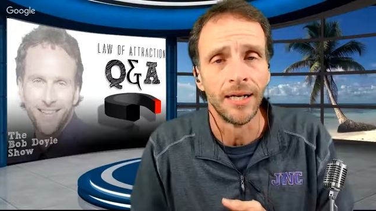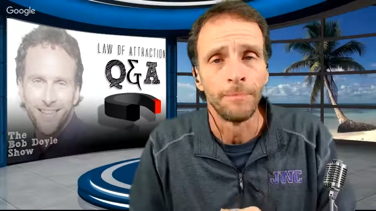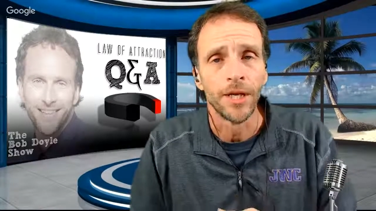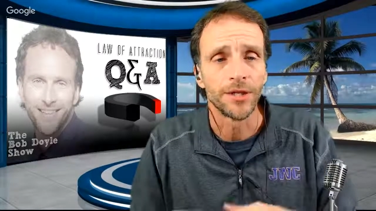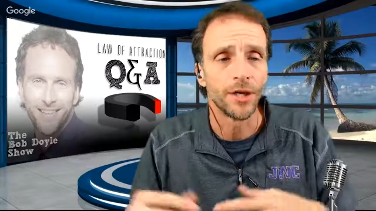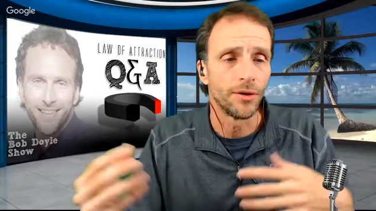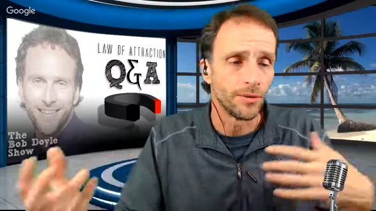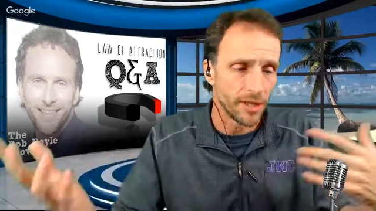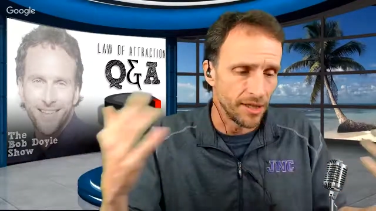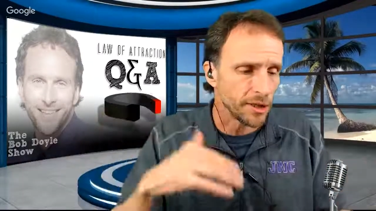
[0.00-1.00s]
Speaker 1: so
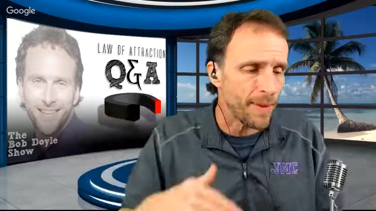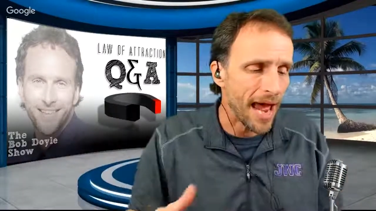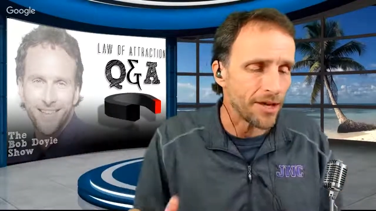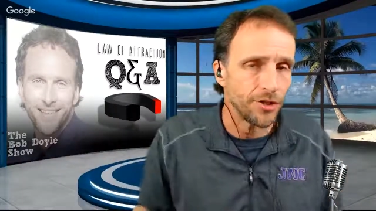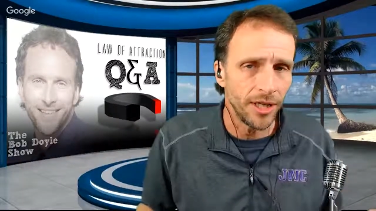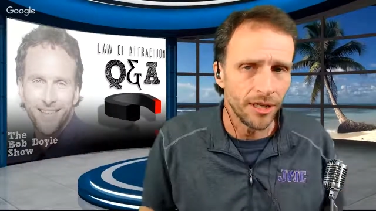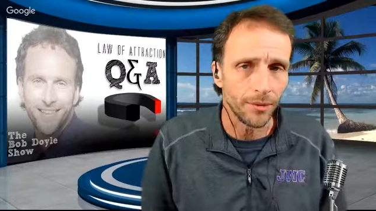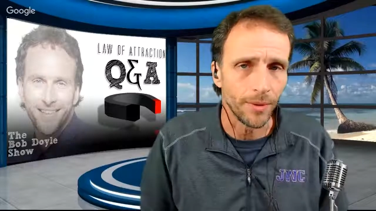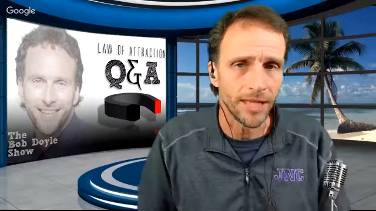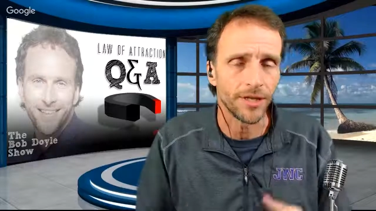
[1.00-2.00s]
then this past year, when
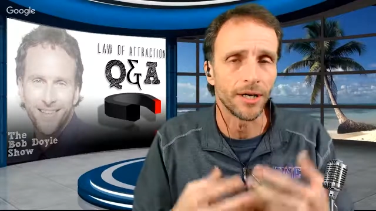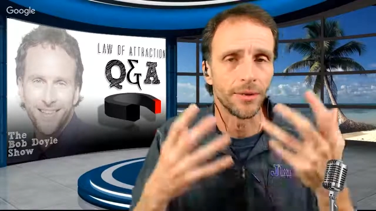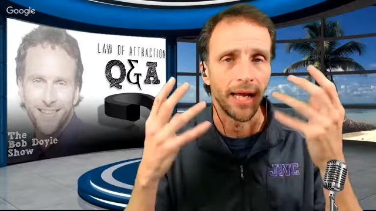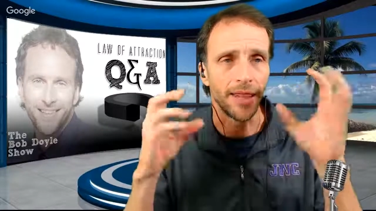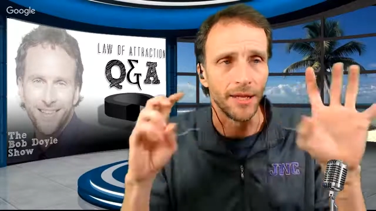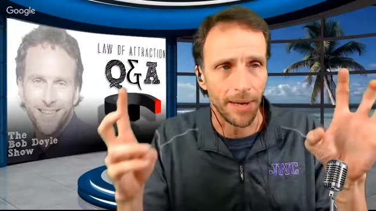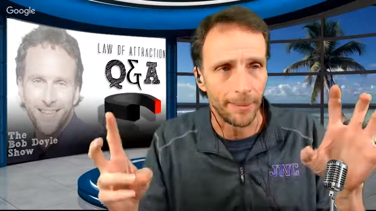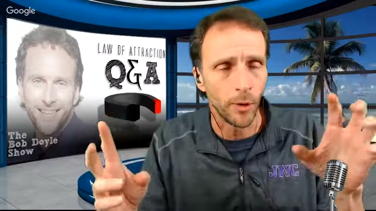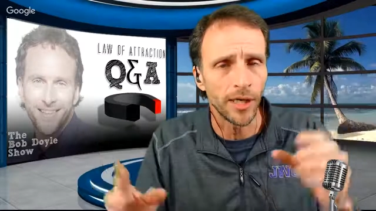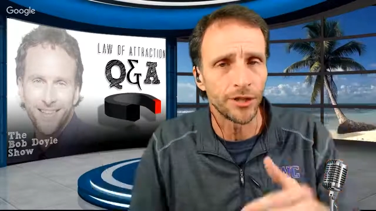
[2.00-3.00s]
I started doing the Bob
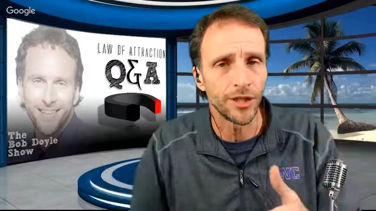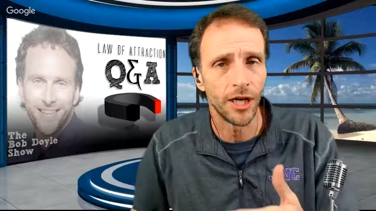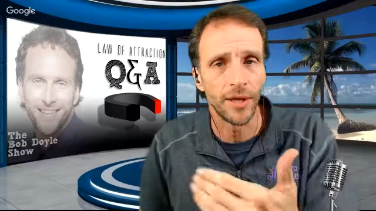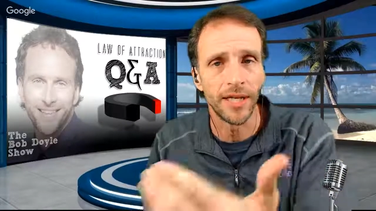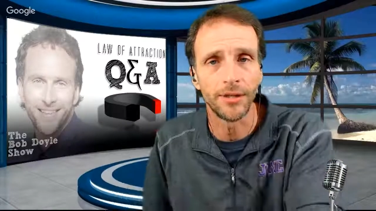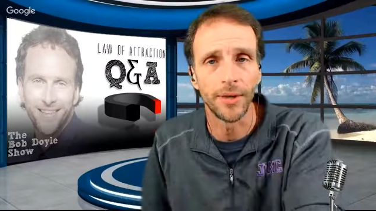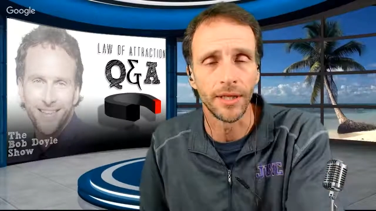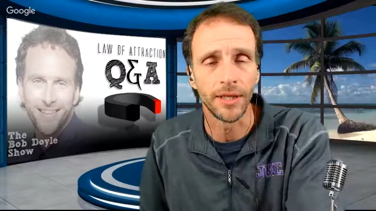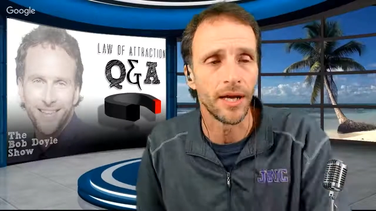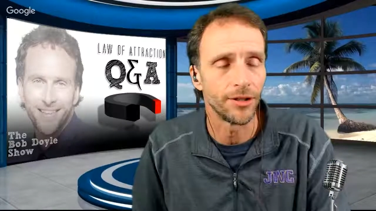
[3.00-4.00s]
Doyle show and then doing the
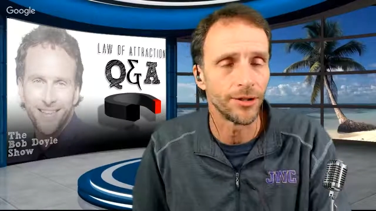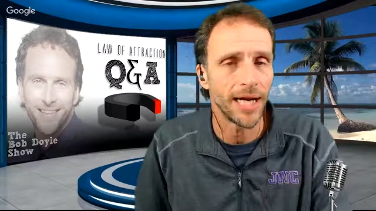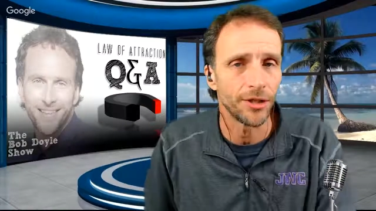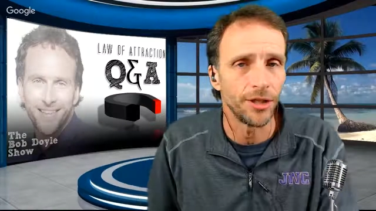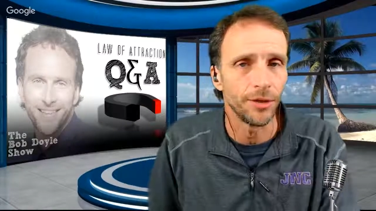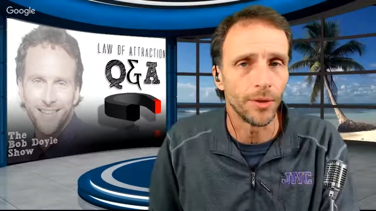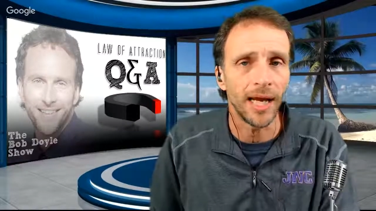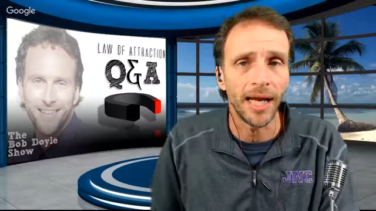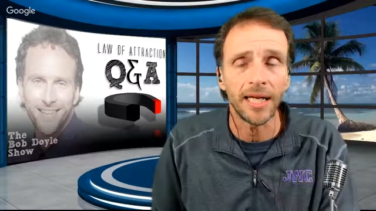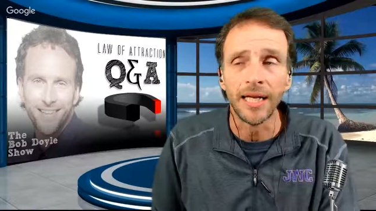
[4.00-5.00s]
Law of Attraction Q and
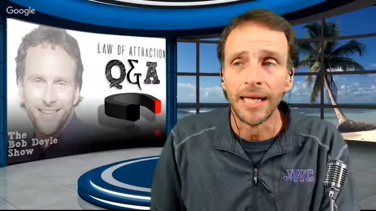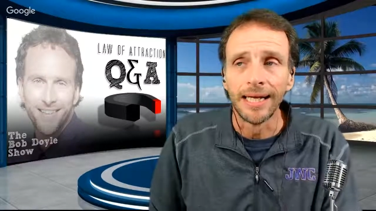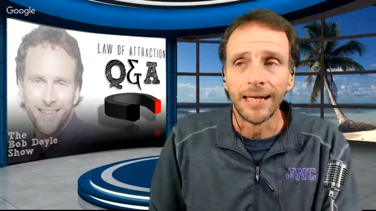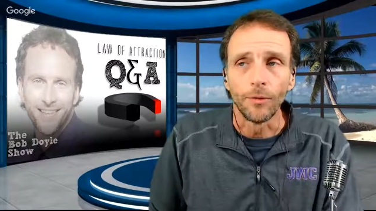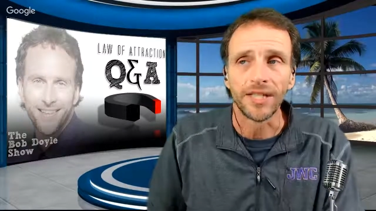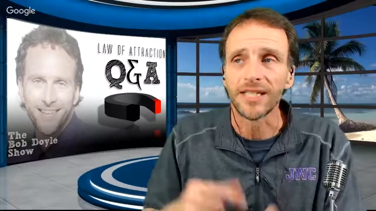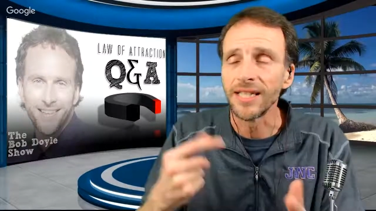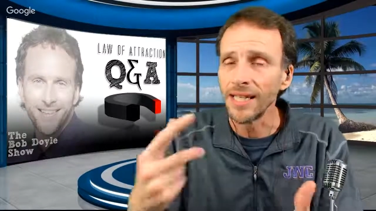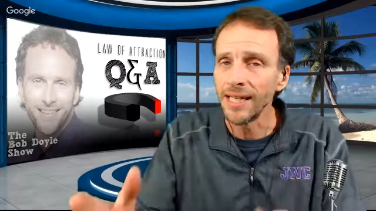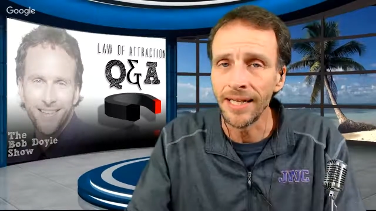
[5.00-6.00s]
A with
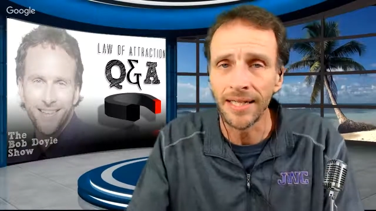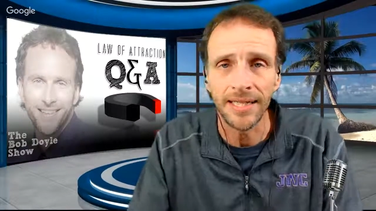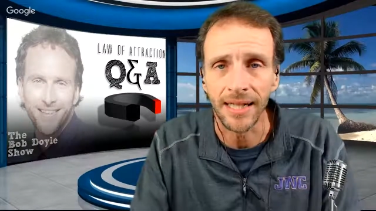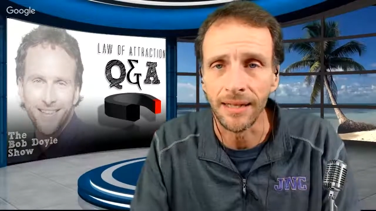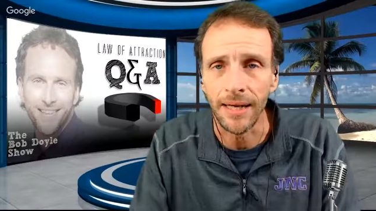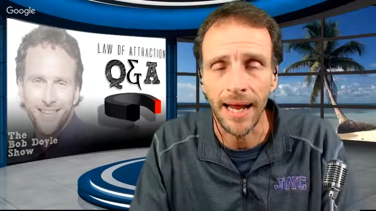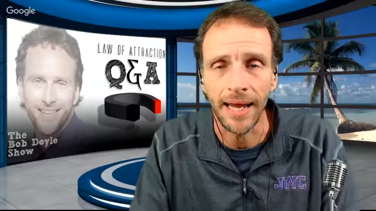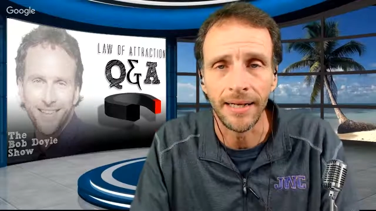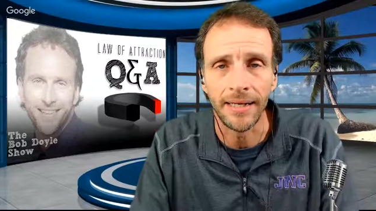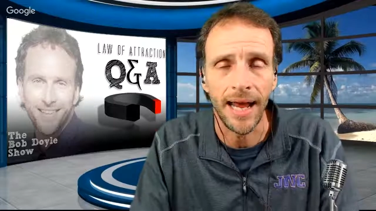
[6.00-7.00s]
silliness and
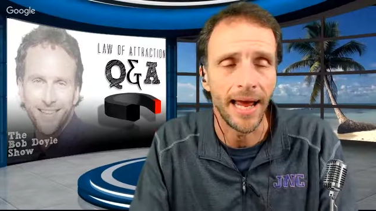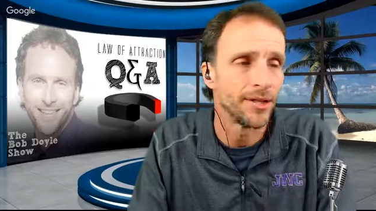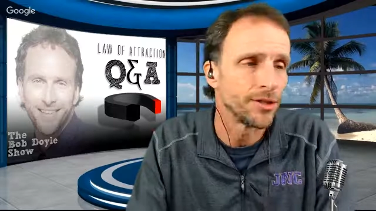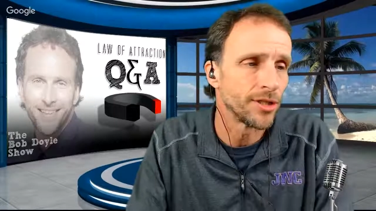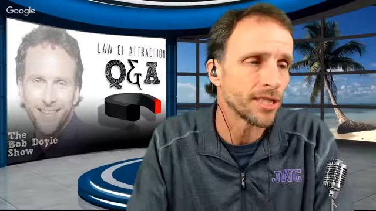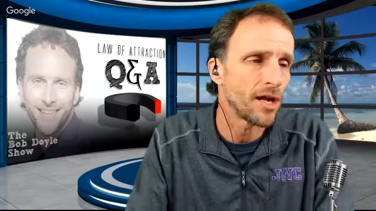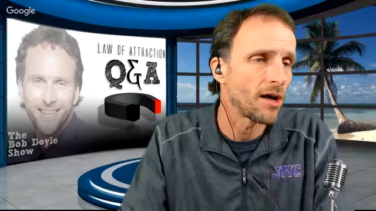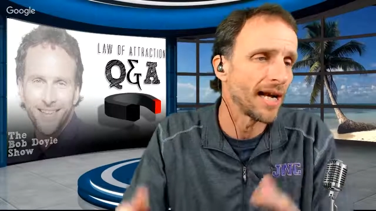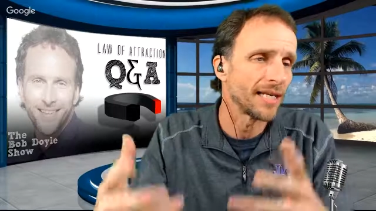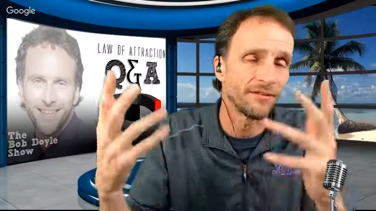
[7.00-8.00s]
and and just all
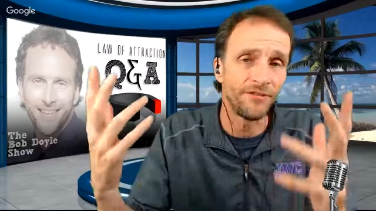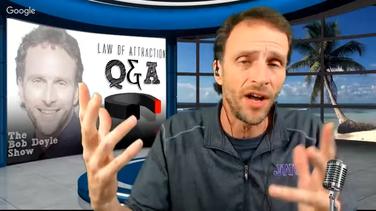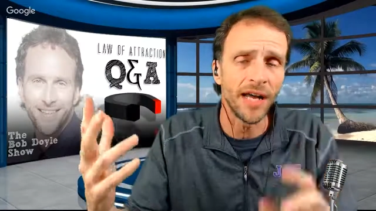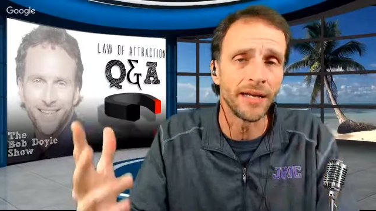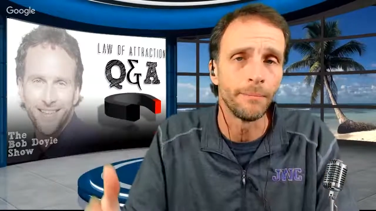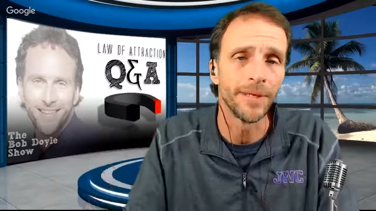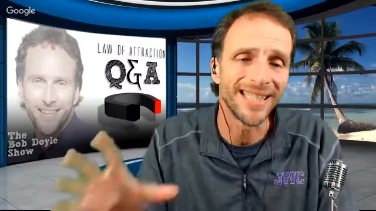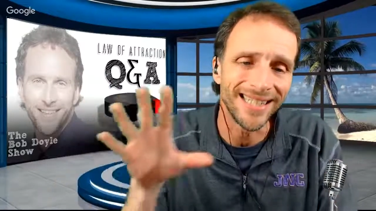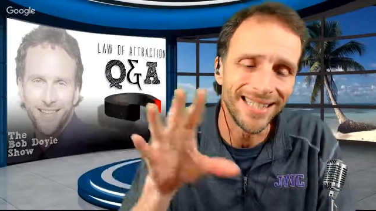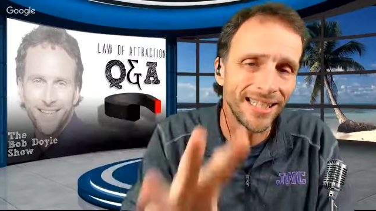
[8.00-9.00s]
kinds of fun, but
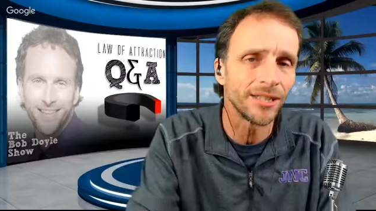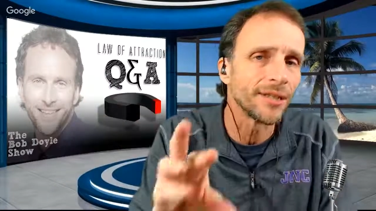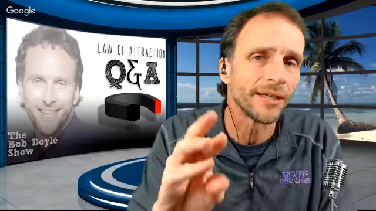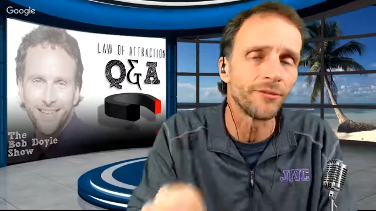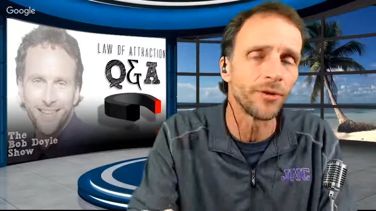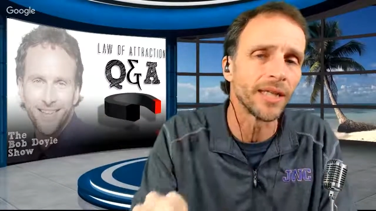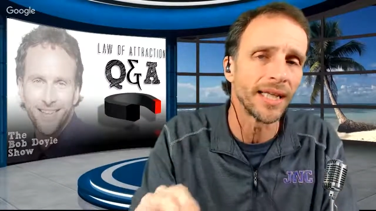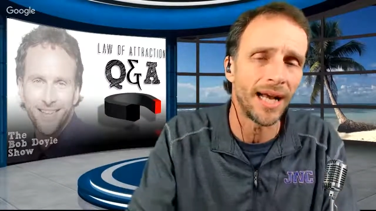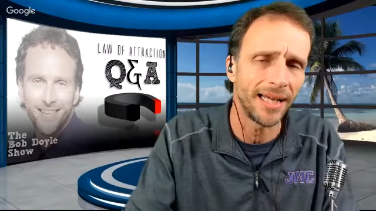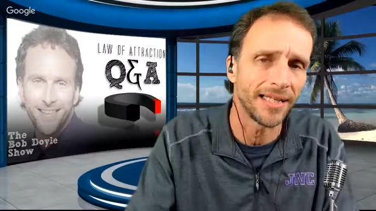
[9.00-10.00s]
still delivering the
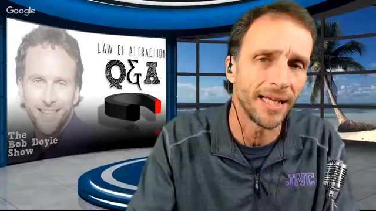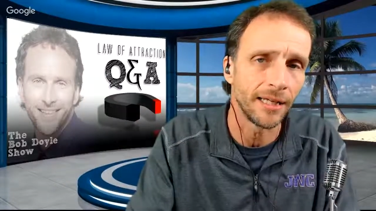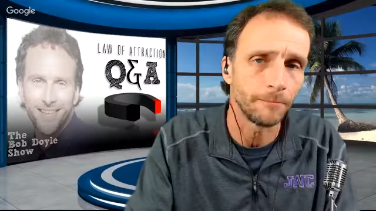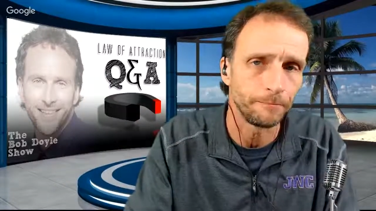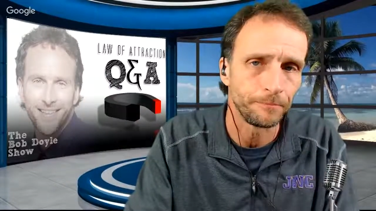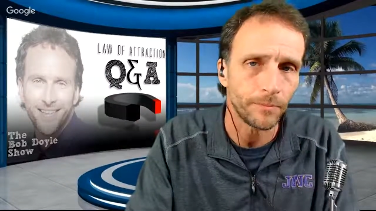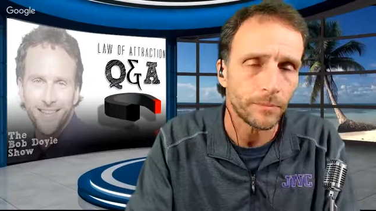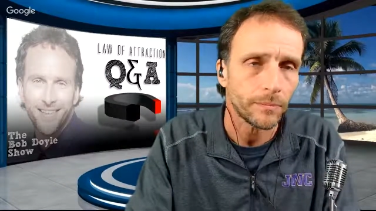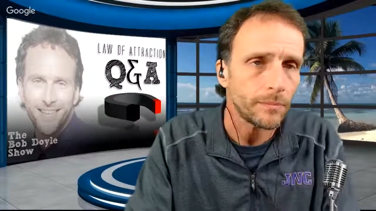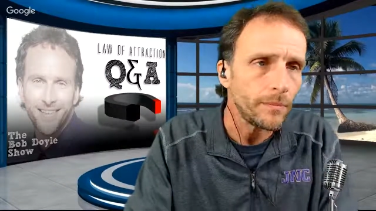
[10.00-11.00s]
content
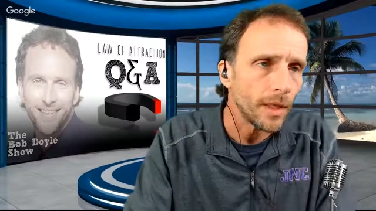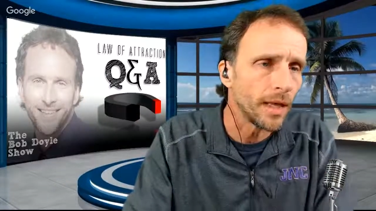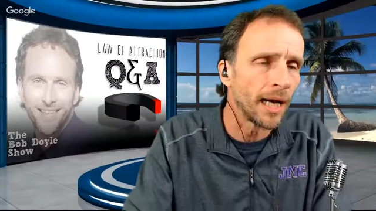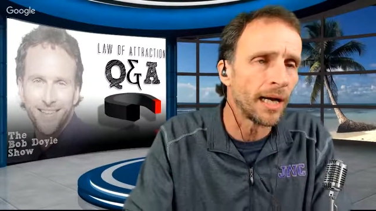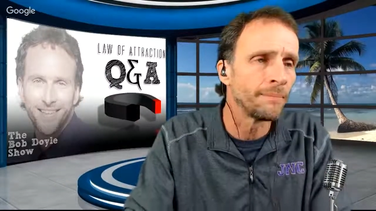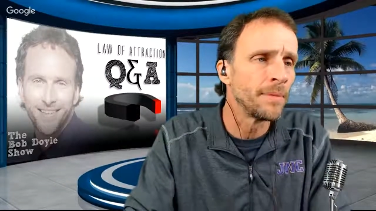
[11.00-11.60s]
um,